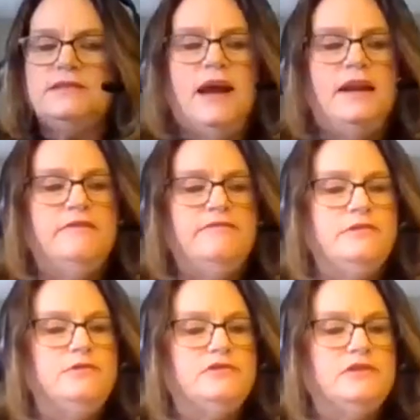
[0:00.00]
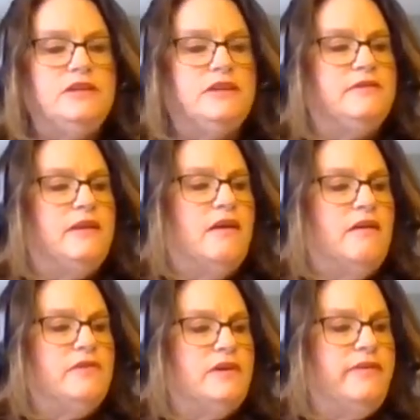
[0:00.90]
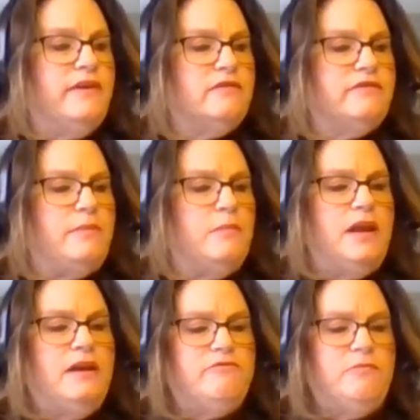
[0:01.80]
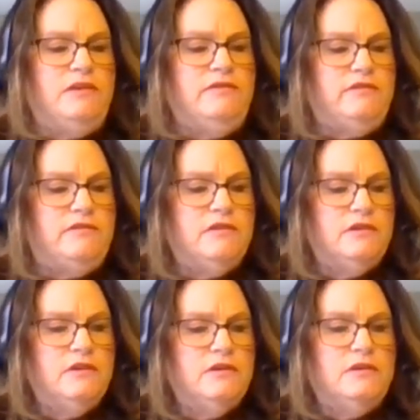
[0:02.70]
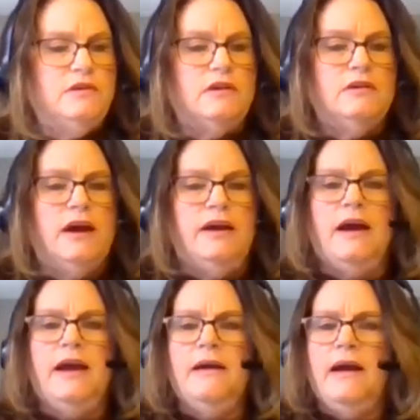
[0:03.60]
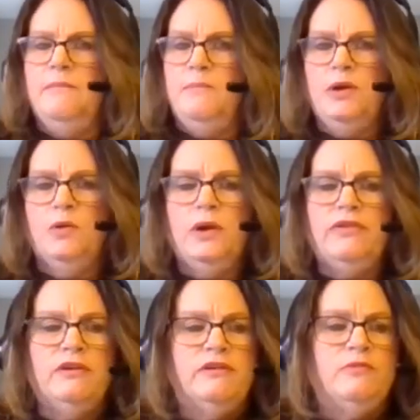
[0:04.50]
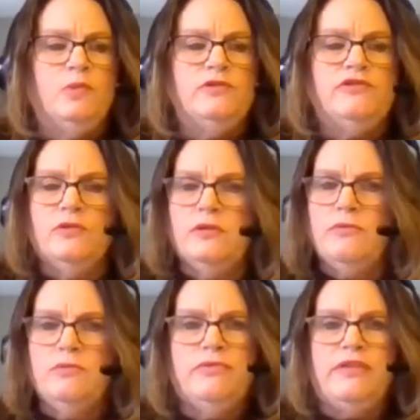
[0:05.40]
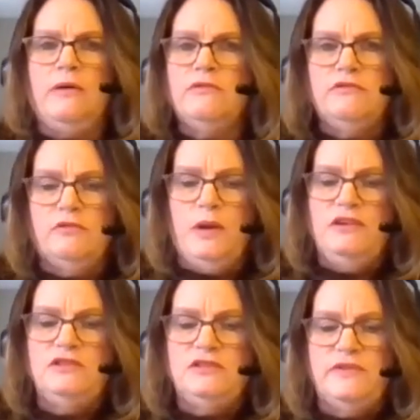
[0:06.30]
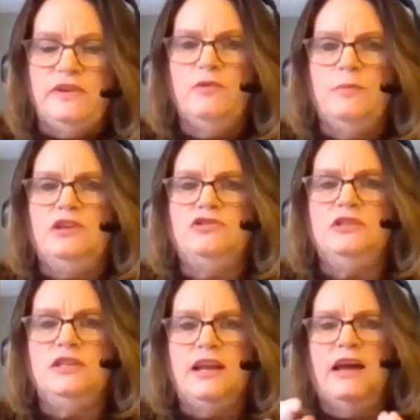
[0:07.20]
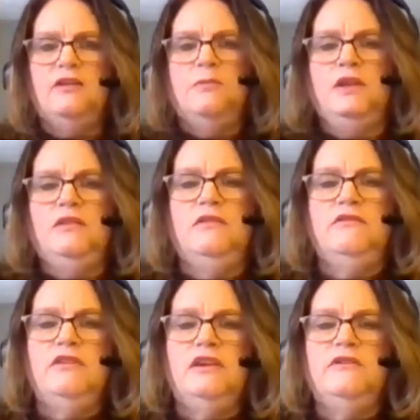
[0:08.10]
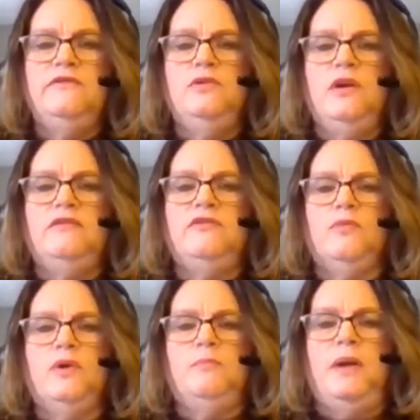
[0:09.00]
kind of loosely and cover anything else I may have missed? I bear with us. We're sorting through thousands of pages of information to document this to give you guys the right